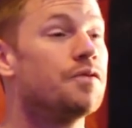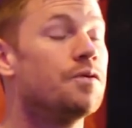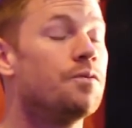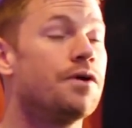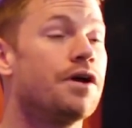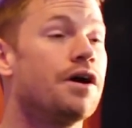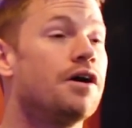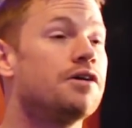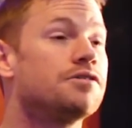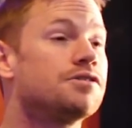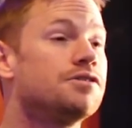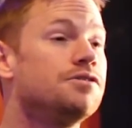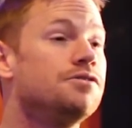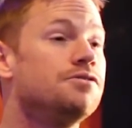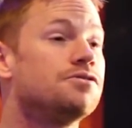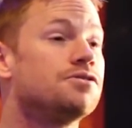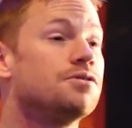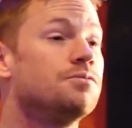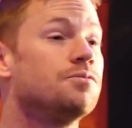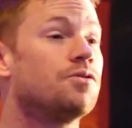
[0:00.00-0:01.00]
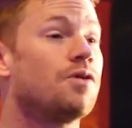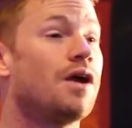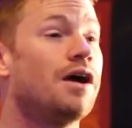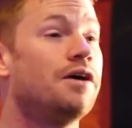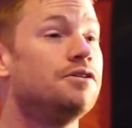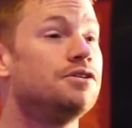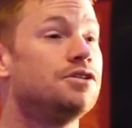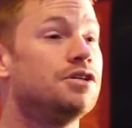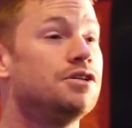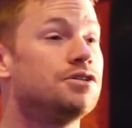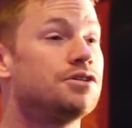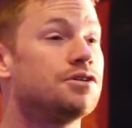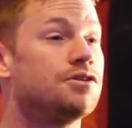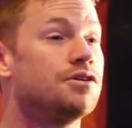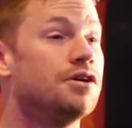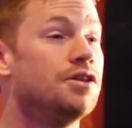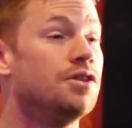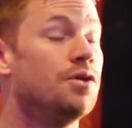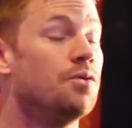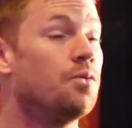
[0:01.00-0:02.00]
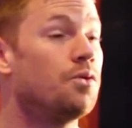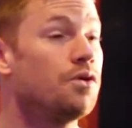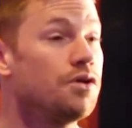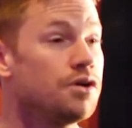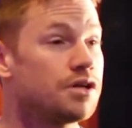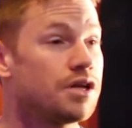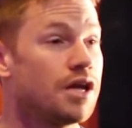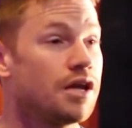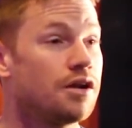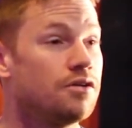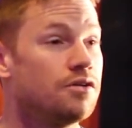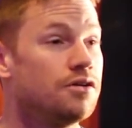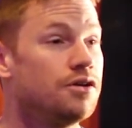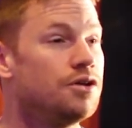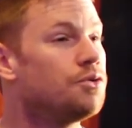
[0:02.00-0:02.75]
We also used some ground ginger in the wort kettle